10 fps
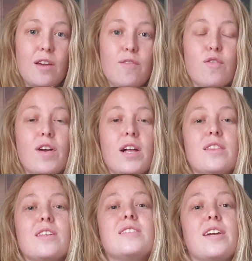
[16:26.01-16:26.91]
If you fail
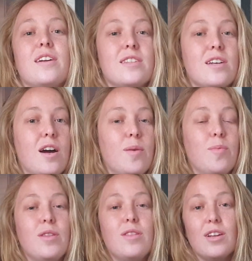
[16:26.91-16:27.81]
it the second
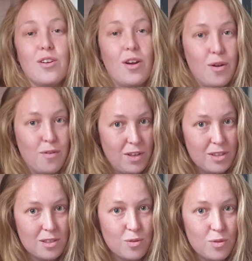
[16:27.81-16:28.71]
time, then you're out of
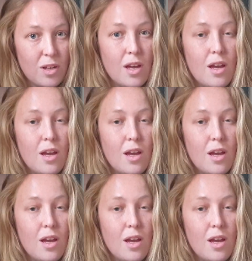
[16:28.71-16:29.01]
vet school.